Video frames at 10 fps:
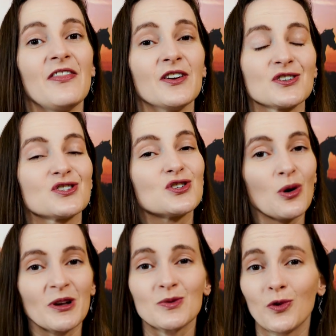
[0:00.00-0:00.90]
There's
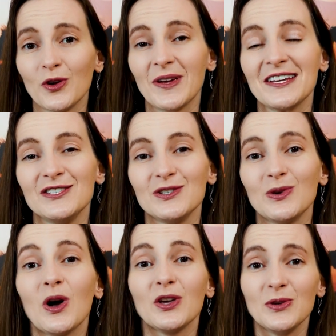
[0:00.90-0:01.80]
so much more you can
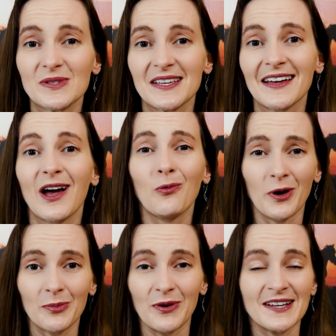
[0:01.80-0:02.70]
do using
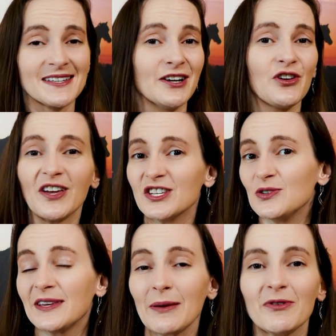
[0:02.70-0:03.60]
WordPress here. You can
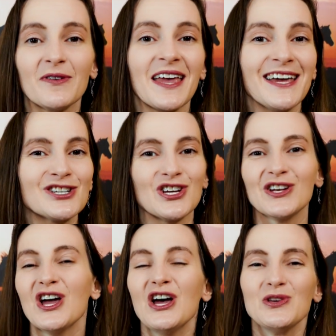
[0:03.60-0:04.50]
do
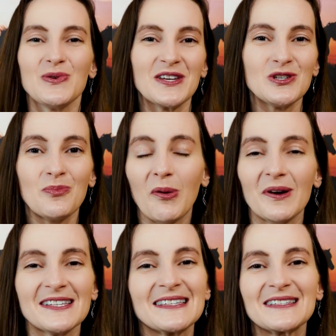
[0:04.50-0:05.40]
gamification, you can do
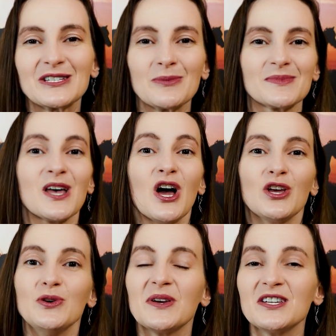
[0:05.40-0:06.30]
point systems,
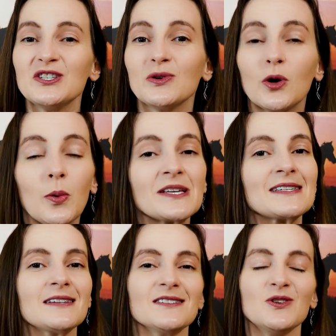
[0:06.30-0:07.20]
you can do
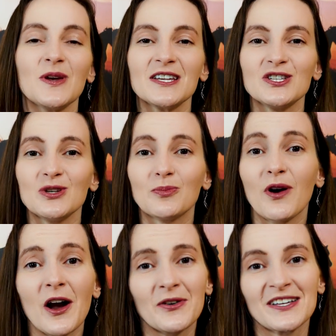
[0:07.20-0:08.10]
quizzes, you can do
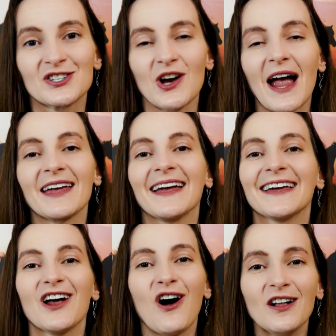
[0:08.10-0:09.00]
progress tracking,
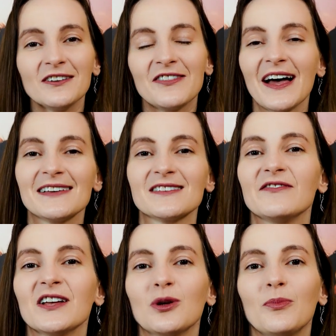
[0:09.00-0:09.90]
and all of that is
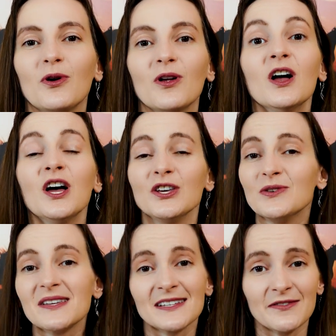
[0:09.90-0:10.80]
available
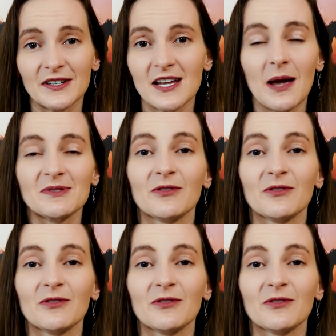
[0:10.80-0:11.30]
using different types